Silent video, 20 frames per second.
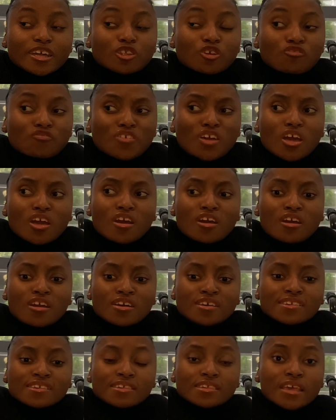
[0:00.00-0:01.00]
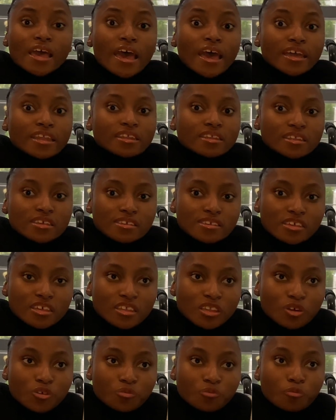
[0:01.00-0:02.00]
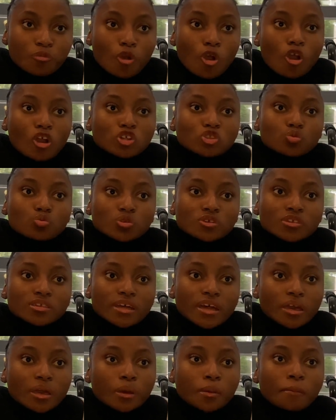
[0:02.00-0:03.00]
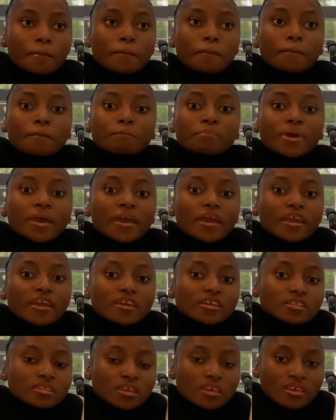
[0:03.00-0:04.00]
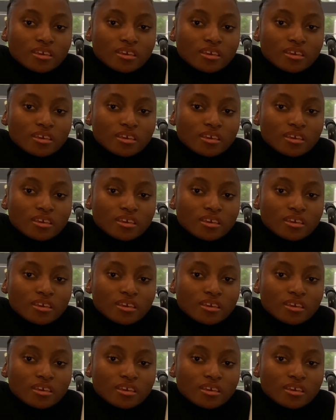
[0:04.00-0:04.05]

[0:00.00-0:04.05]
of sadness and her heart was like paining,